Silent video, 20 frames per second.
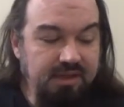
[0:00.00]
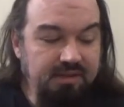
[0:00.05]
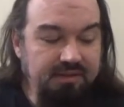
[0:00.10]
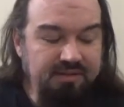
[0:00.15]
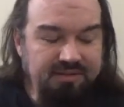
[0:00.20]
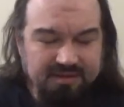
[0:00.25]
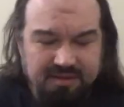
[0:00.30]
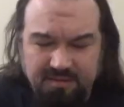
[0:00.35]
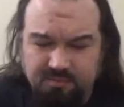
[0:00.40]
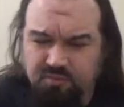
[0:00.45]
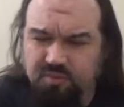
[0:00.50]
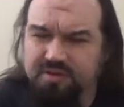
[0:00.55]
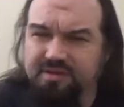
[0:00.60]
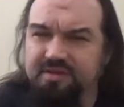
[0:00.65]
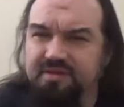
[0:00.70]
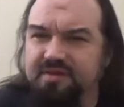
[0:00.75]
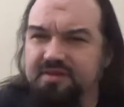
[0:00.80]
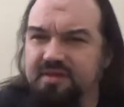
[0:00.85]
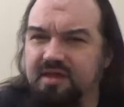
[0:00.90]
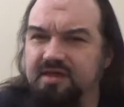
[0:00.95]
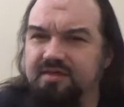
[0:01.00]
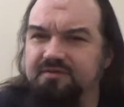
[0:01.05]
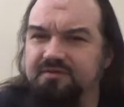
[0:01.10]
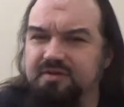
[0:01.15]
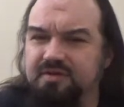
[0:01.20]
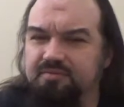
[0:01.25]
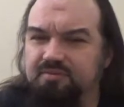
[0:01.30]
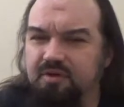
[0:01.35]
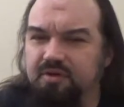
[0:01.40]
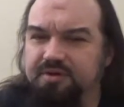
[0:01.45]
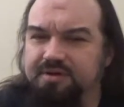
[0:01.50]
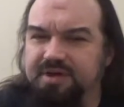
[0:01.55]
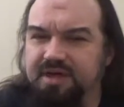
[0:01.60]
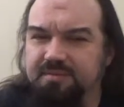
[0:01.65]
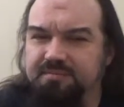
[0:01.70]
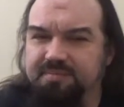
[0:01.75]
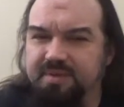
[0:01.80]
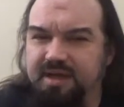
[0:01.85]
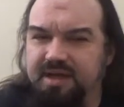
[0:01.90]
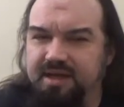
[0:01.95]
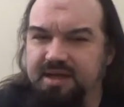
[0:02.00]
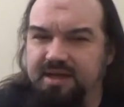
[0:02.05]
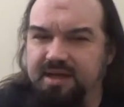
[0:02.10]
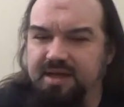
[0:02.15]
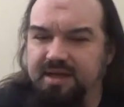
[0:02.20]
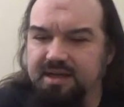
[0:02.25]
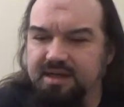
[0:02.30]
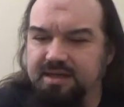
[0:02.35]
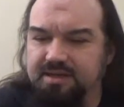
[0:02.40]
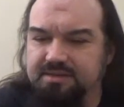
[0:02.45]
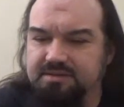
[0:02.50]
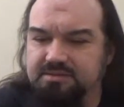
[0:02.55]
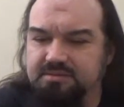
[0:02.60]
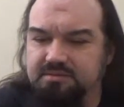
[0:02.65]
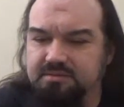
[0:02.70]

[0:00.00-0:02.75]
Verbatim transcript: somewhat successfully broken up a